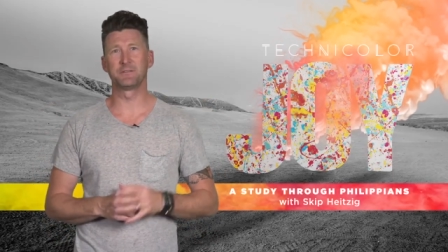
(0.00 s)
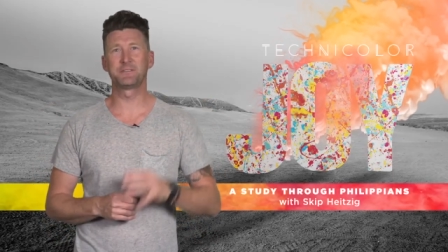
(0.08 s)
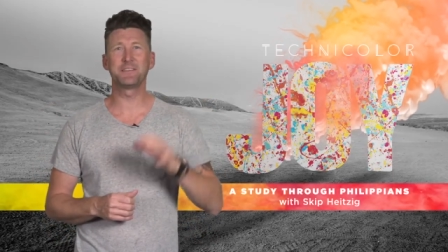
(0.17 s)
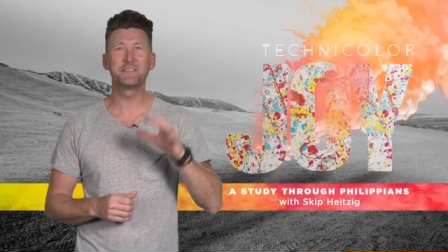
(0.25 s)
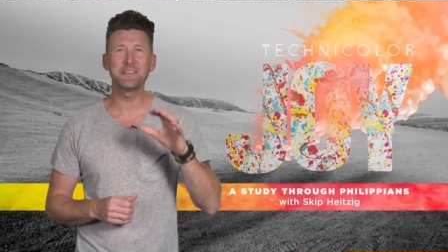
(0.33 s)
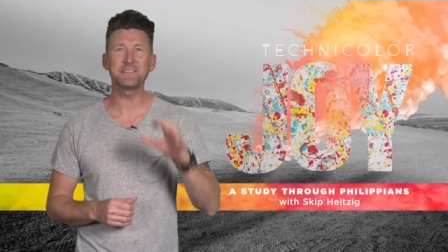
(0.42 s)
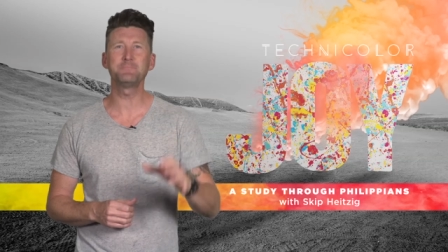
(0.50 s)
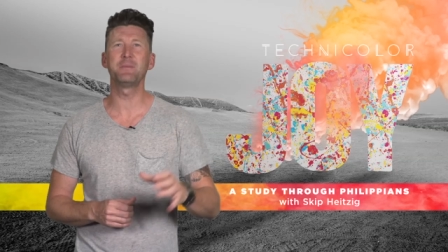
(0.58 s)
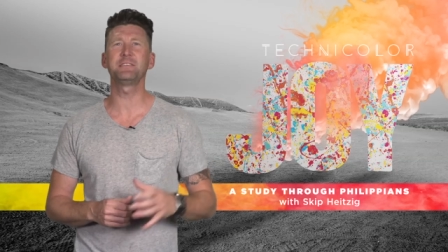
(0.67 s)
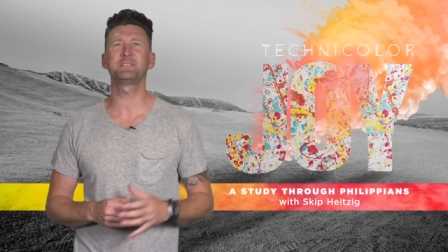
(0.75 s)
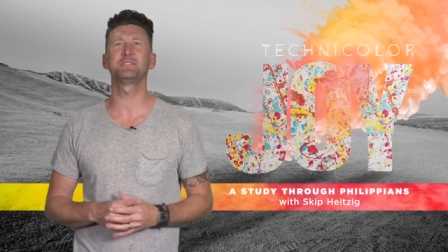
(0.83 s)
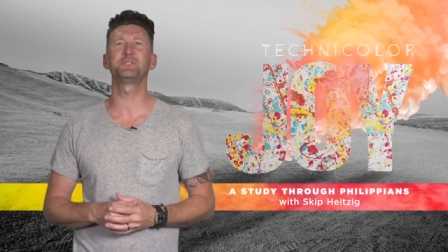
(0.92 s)
Did this
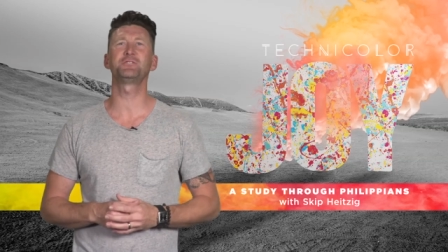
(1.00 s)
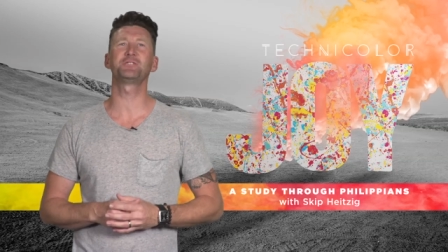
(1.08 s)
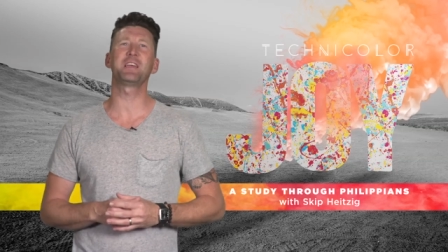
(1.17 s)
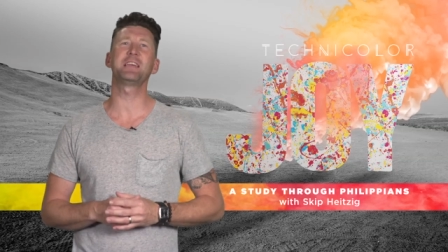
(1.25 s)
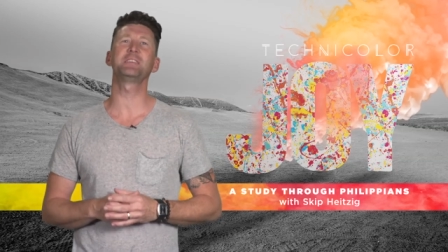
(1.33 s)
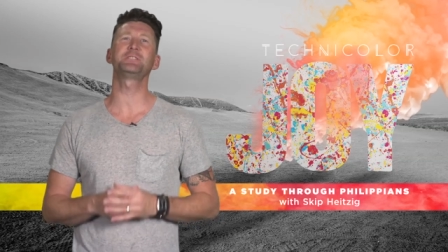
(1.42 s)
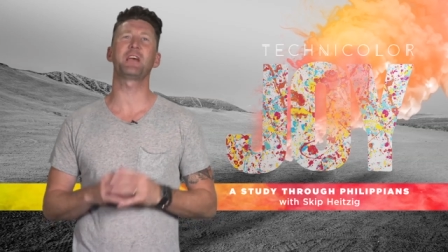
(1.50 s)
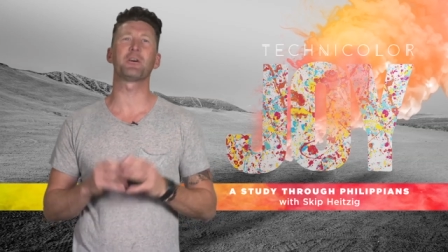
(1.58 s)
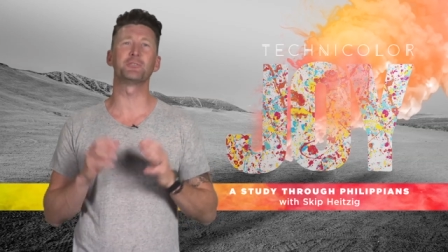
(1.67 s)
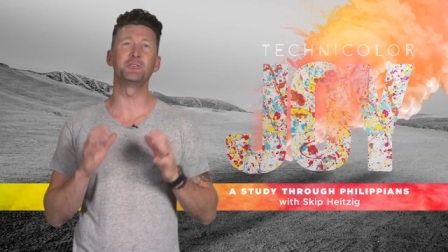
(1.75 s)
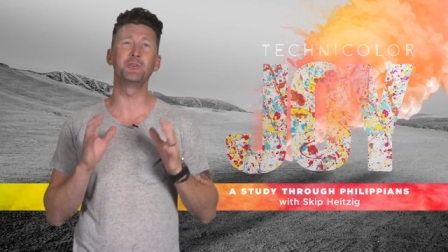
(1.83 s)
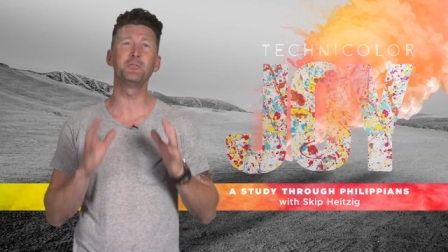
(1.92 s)
message change
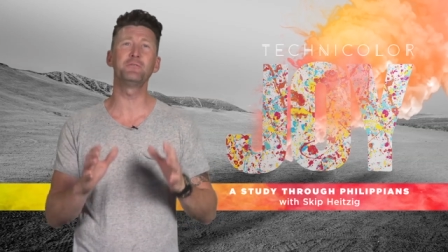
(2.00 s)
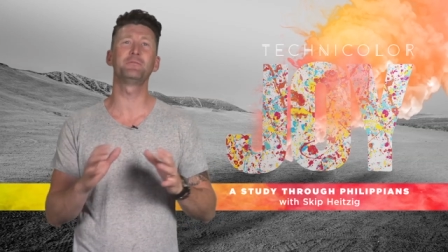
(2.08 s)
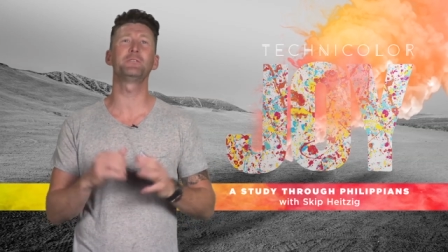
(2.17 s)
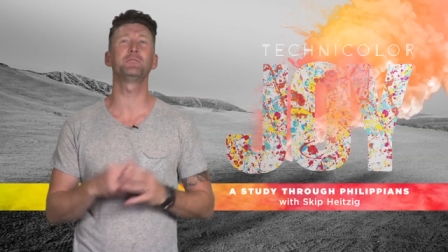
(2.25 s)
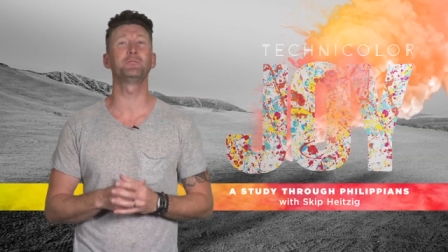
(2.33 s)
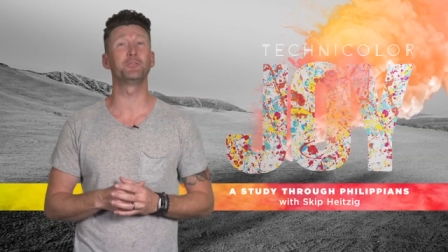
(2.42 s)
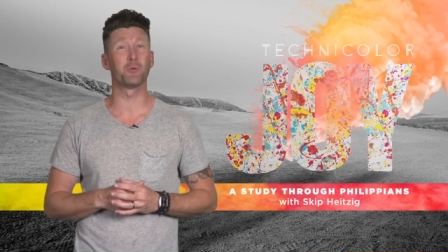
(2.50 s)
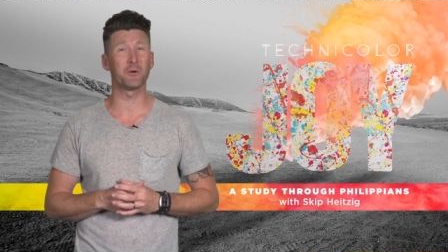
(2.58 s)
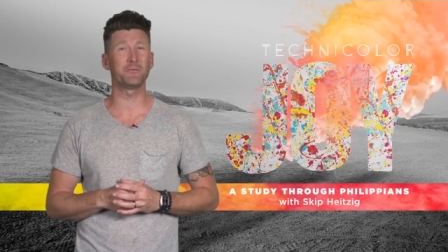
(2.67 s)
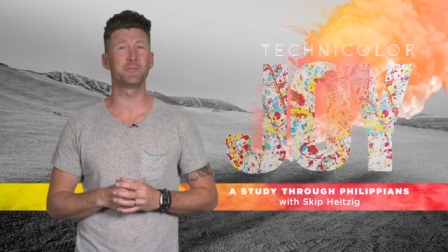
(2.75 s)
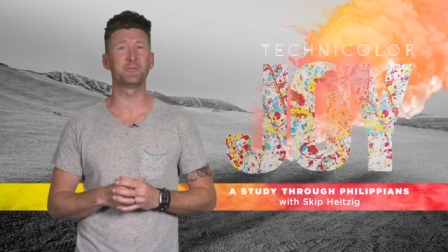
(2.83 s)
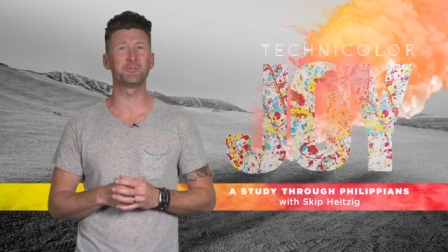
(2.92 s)
how you view
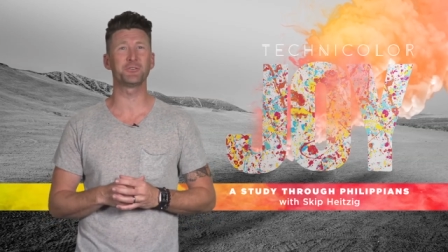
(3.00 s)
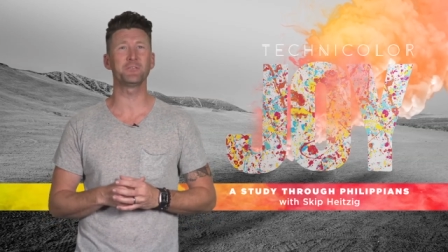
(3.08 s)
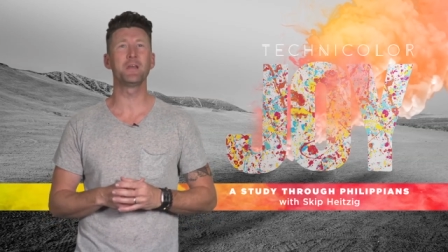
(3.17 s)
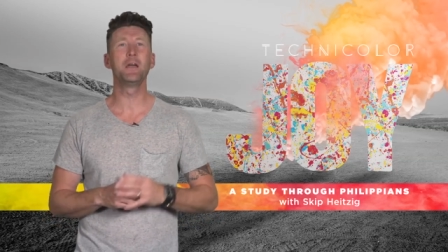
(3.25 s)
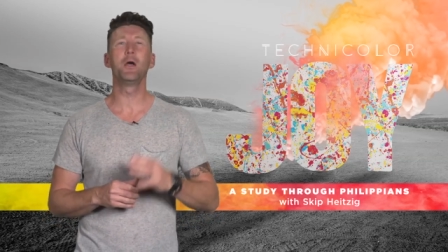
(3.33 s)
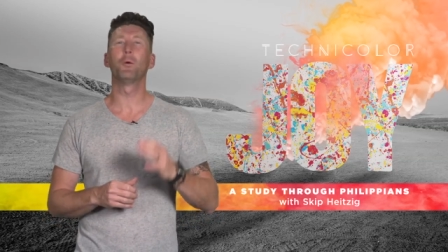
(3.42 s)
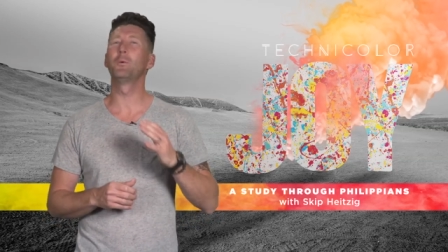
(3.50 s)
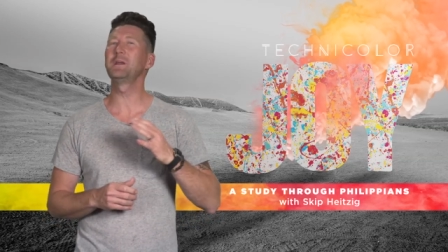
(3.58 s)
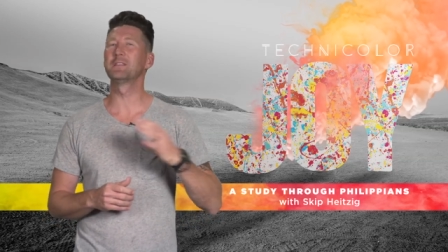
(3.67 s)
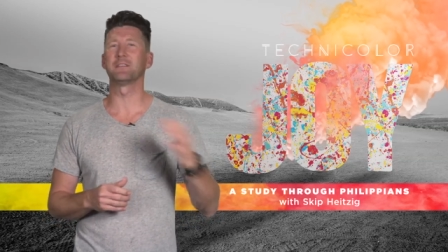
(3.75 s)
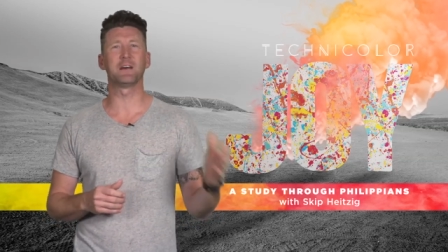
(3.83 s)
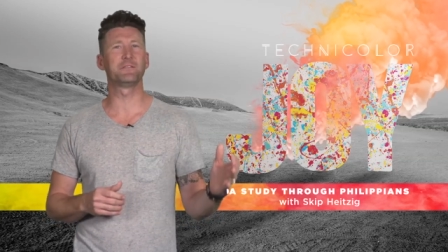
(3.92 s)
your future?
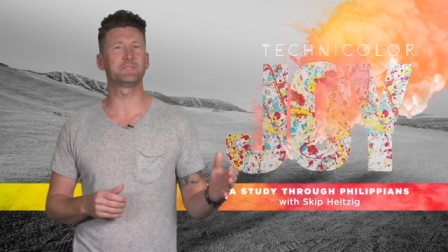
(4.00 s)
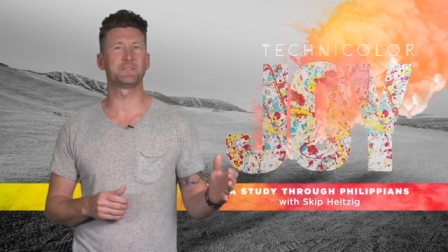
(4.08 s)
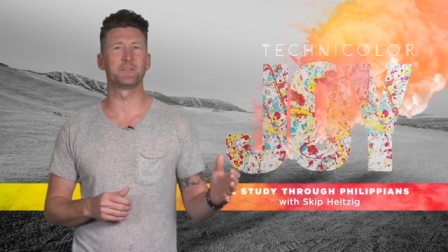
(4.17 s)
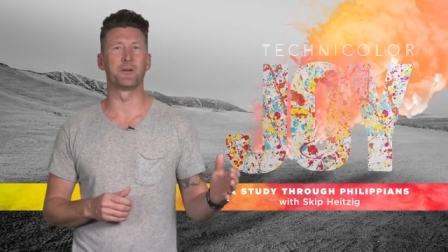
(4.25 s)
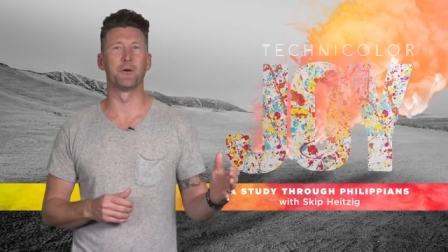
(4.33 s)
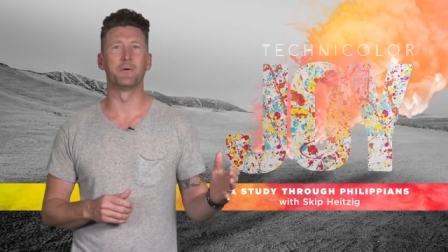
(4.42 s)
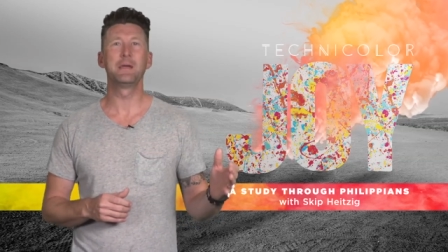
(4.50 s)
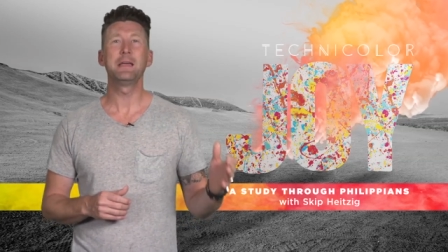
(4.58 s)
We'd love to know.